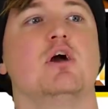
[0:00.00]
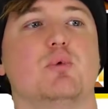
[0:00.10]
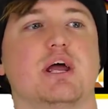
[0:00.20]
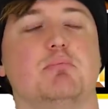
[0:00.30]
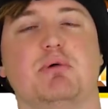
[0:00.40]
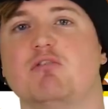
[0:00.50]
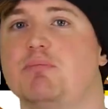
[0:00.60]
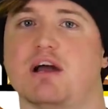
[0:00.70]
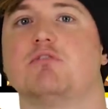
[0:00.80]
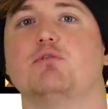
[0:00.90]
We had a bit of
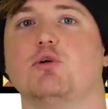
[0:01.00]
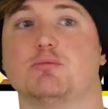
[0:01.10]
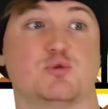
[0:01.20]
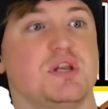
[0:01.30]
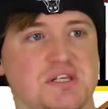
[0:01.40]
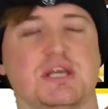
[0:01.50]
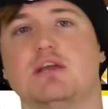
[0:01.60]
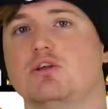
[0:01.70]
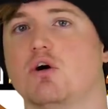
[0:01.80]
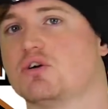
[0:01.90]
back and forth between
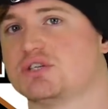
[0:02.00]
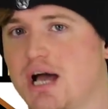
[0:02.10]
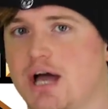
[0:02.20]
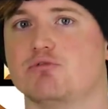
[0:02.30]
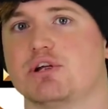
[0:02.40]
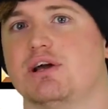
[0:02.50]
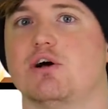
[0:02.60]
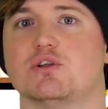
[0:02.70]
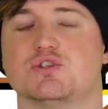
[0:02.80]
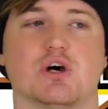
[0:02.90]
Tegan Nox and
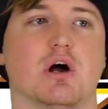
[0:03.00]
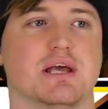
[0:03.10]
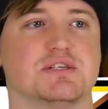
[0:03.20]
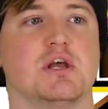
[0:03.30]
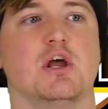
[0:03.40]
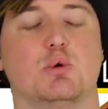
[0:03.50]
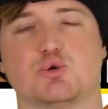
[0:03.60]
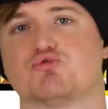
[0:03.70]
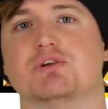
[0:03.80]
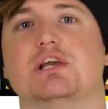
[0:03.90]
Raquel González, which
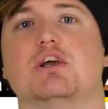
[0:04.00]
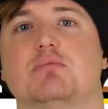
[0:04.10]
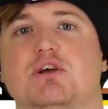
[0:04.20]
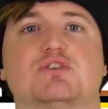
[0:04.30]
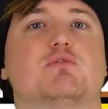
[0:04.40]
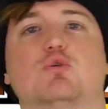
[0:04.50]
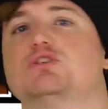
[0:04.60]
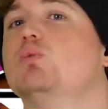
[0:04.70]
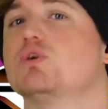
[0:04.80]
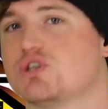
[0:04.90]
was really good because of course
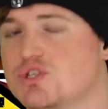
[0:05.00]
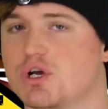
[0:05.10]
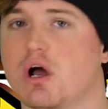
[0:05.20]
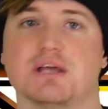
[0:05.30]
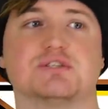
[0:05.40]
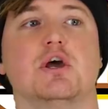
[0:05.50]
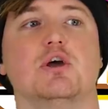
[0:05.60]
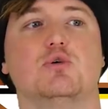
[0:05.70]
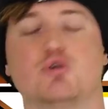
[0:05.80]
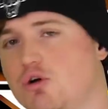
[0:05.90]
it was González
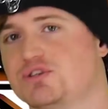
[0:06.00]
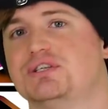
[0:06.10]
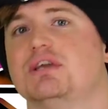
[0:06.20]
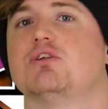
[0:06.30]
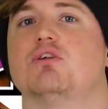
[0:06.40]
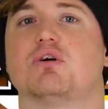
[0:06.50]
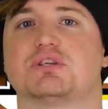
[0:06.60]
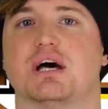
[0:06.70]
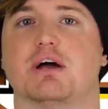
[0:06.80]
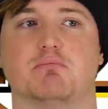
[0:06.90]
who cost Tegan Nox
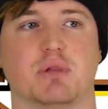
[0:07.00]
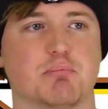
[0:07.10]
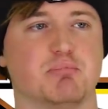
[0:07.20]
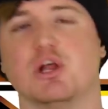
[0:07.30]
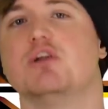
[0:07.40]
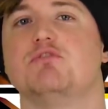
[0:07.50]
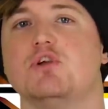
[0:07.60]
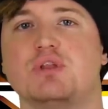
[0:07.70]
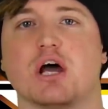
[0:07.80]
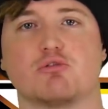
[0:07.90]
that blood
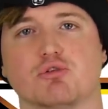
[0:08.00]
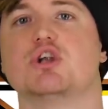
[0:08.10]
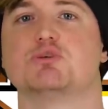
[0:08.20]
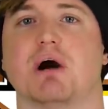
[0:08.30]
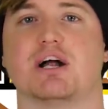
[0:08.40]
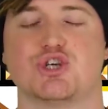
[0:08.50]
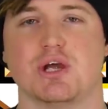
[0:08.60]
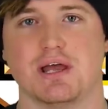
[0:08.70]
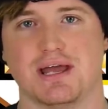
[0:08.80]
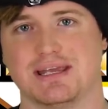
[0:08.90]
feud, that grudge match
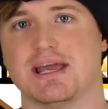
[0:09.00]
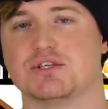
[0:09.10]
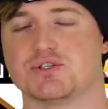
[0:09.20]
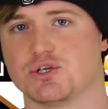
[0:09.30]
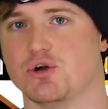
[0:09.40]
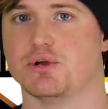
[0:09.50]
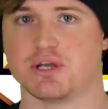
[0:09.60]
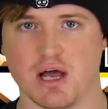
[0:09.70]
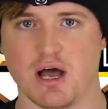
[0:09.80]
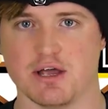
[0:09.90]
against Dakota
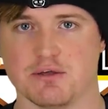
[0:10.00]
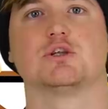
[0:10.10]
Kai.